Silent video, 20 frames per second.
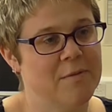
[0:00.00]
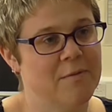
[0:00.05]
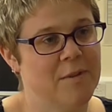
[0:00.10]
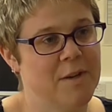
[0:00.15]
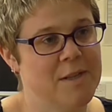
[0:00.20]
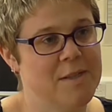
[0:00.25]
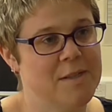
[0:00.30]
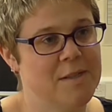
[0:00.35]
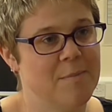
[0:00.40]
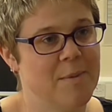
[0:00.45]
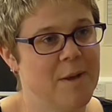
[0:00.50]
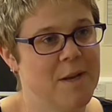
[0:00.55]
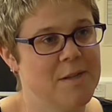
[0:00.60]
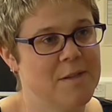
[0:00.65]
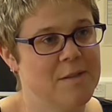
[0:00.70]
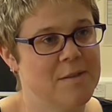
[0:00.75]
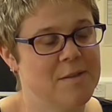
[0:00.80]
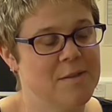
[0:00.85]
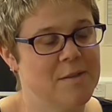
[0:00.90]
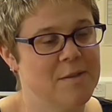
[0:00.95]
advice to
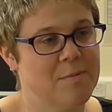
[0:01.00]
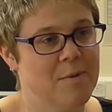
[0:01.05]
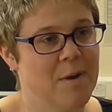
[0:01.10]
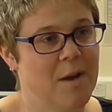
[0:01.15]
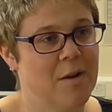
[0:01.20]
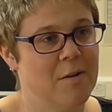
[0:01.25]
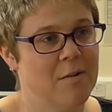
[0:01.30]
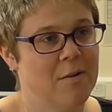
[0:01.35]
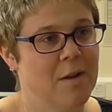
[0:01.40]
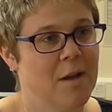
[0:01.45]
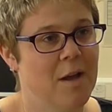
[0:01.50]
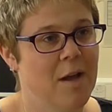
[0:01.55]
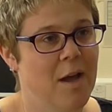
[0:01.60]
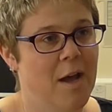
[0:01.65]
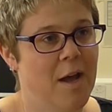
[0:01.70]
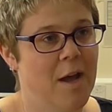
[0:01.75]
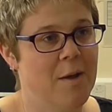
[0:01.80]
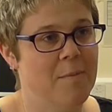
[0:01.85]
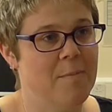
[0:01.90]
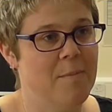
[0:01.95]
patients as well.
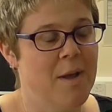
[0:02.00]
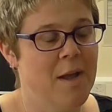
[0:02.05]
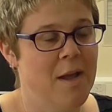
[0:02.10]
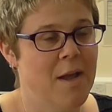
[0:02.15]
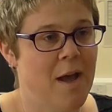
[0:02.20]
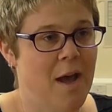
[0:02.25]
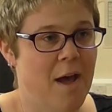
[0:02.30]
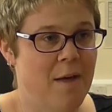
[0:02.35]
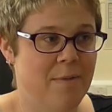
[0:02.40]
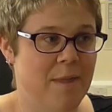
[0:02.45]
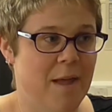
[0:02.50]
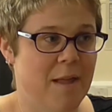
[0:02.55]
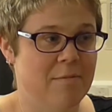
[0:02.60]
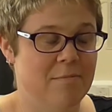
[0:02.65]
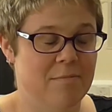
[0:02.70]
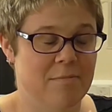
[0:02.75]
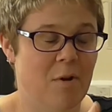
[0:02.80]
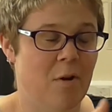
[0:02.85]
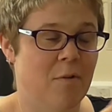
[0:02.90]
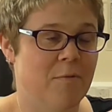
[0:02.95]
And
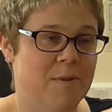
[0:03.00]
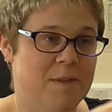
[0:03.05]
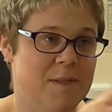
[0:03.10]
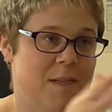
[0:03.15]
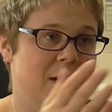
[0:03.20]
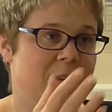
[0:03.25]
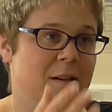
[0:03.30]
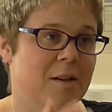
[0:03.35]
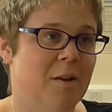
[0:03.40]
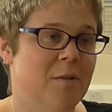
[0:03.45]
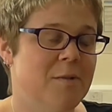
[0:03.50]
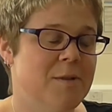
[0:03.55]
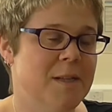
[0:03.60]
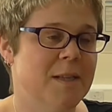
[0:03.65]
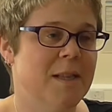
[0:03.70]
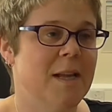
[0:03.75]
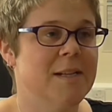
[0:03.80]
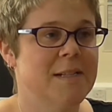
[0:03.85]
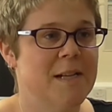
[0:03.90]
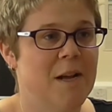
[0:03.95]
then obviously
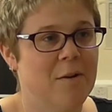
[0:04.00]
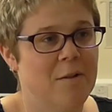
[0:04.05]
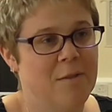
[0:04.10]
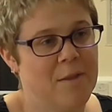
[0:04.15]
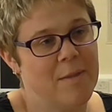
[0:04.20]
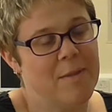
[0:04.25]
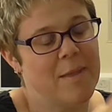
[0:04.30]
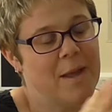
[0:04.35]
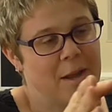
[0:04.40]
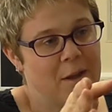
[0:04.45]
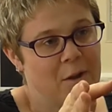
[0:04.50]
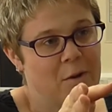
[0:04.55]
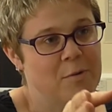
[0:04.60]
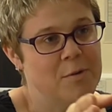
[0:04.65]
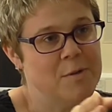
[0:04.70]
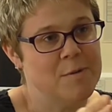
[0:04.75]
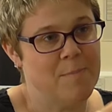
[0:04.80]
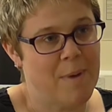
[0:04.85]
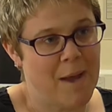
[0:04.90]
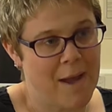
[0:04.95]
closing that down, and then that
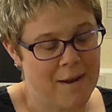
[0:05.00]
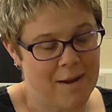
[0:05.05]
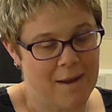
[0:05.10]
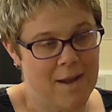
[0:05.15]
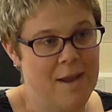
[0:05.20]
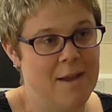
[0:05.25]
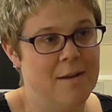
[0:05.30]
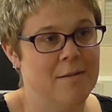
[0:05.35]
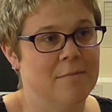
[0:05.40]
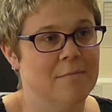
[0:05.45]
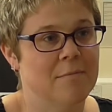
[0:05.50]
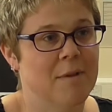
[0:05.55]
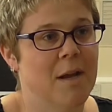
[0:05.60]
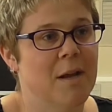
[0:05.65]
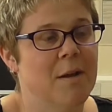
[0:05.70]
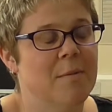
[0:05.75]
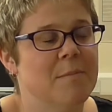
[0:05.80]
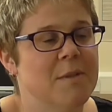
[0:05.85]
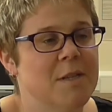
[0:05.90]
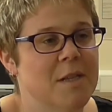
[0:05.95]
goes back in
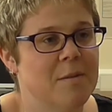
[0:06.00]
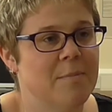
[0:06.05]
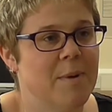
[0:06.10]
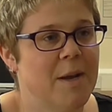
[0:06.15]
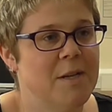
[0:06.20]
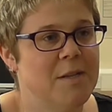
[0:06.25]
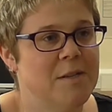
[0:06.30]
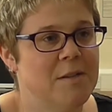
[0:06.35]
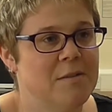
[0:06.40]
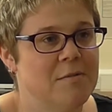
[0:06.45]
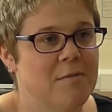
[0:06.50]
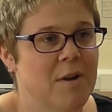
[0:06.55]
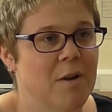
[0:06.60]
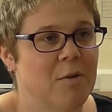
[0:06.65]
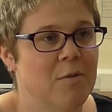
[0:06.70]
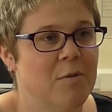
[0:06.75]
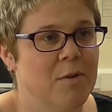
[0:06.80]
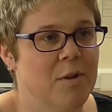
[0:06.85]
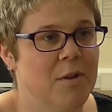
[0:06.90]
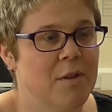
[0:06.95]
to the patient's
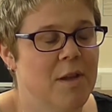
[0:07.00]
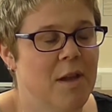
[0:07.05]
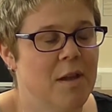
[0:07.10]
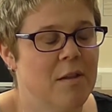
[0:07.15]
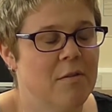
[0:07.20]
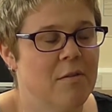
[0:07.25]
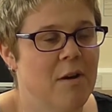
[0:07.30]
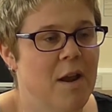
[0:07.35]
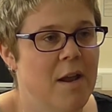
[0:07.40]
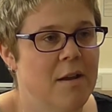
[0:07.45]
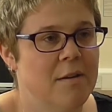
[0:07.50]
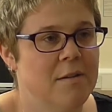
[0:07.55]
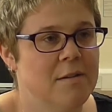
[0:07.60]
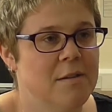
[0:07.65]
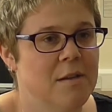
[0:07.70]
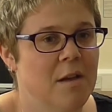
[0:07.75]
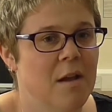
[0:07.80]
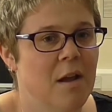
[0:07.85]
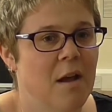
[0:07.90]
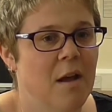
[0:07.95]
record at the other
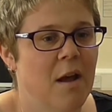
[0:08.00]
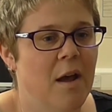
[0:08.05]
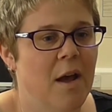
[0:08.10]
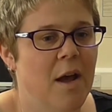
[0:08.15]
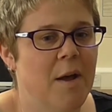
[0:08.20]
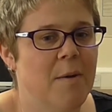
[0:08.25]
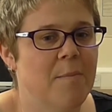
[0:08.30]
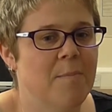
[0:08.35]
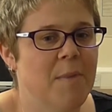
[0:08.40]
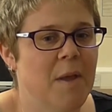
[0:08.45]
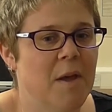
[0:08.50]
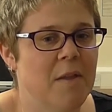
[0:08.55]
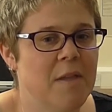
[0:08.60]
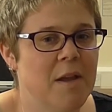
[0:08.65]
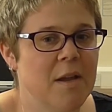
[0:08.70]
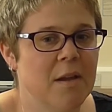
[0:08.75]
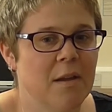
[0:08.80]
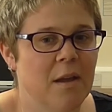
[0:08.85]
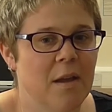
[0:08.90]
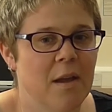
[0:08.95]
end. I
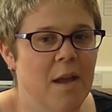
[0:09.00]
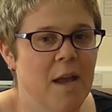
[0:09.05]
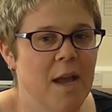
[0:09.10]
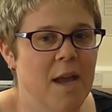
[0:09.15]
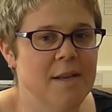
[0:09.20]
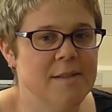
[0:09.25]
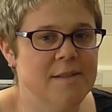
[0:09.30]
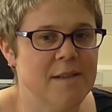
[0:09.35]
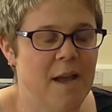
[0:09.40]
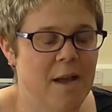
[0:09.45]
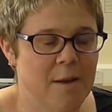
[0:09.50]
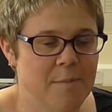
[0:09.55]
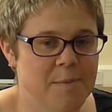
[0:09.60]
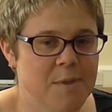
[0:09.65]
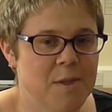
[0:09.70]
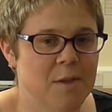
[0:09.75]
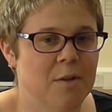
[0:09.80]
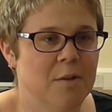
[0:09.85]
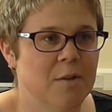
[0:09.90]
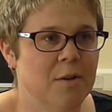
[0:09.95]
think it's
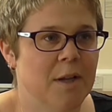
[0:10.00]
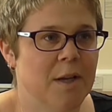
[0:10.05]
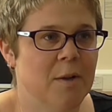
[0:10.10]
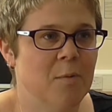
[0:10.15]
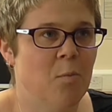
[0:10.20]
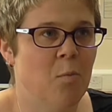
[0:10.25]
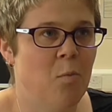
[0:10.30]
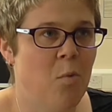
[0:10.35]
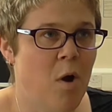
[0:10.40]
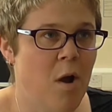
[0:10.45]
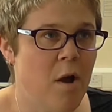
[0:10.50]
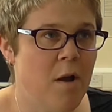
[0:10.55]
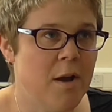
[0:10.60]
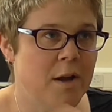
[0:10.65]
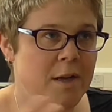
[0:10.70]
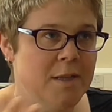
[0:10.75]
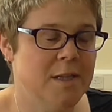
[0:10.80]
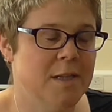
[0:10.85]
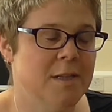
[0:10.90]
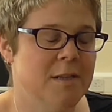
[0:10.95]
absolutely
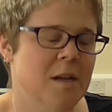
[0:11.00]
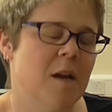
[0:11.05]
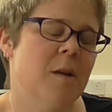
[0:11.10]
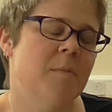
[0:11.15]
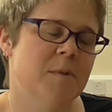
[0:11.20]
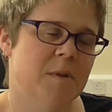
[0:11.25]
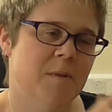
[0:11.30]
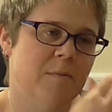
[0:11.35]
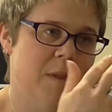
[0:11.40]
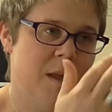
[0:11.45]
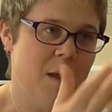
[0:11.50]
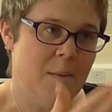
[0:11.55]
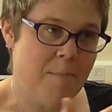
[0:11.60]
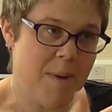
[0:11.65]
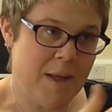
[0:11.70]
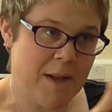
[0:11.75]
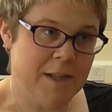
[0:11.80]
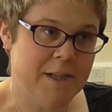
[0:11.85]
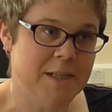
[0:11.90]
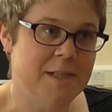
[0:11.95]
worked in terms of the
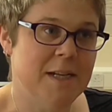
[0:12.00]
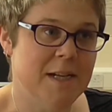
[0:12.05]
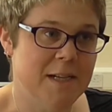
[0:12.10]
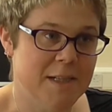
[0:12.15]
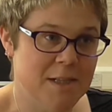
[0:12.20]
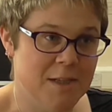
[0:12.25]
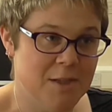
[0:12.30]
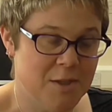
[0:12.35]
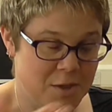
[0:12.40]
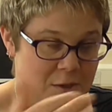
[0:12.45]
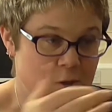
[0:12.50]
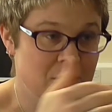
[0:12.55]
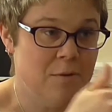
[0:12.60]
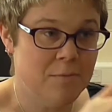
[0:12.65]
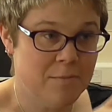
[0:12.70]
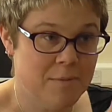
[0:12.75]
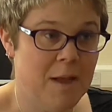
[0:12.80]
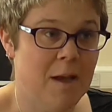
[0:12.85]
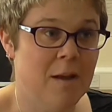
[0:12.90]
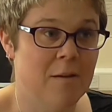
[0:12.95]
ability to
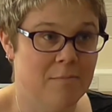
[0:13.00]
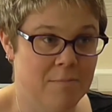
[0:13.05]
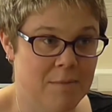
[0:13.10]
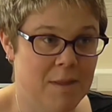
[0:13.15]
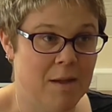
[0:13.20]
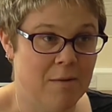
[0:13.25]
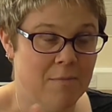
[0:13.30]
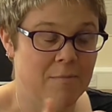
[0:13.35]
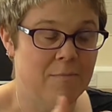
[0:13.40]
do that,